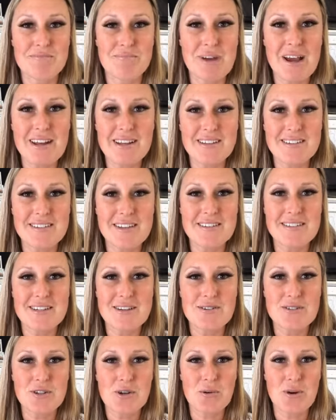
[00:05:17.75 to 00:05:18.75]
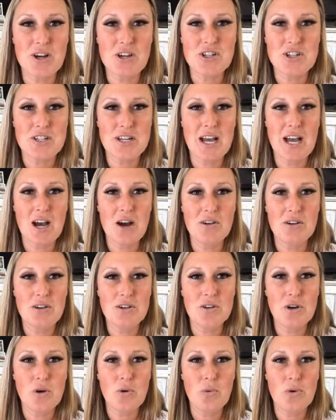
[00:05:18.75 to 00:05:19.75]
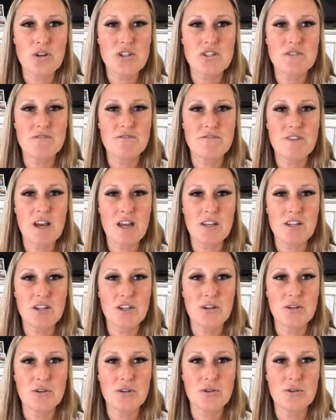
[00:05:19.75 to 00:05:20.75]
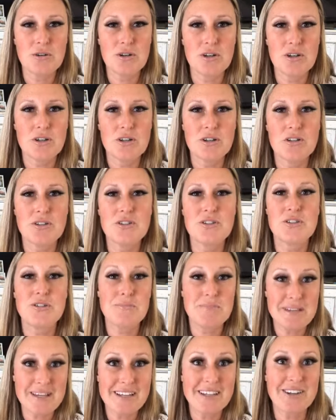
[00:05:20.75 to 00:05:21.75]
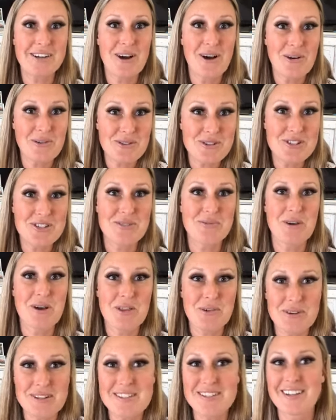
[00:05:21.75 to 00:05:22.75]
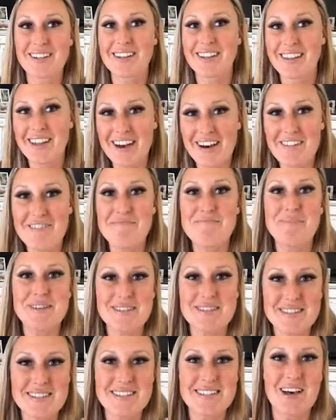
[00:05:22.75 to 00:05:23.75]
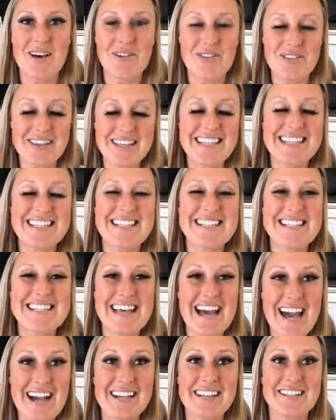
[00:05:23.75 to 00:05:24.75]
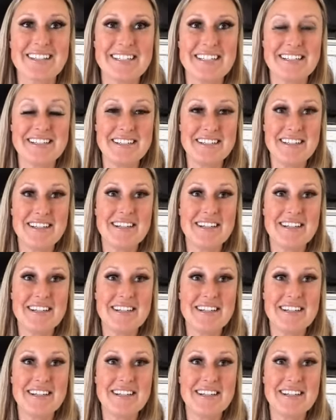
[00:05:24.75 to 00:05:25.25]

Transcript: Brenda says, here's a question. How do you know which venue to being a coach, whether it's on love, business, health? Exactly.